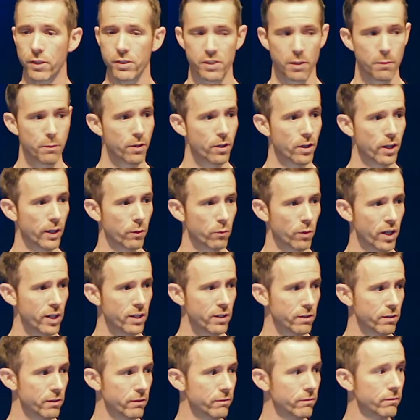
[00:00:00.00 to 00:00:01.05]
Some of you are like,
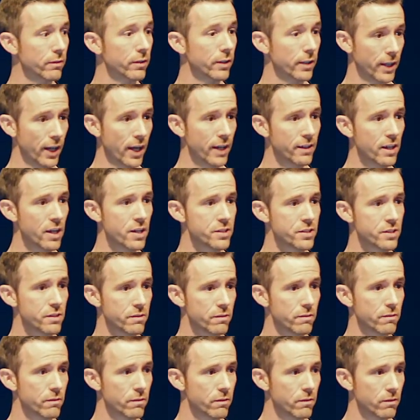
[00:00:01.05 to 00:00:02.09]
what? Yeah, it does.
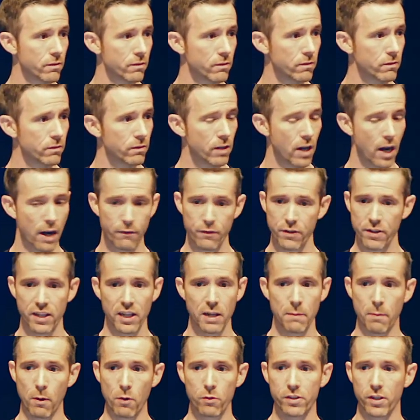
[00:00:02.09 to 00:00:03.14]

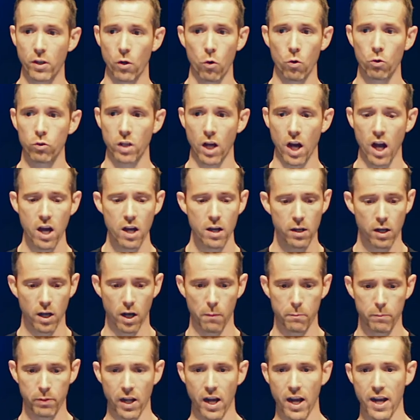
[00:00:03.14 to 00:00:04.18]
Everything about the old law
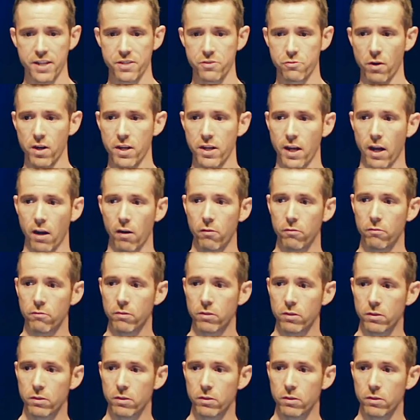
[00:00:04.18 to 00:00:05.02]
applies right now.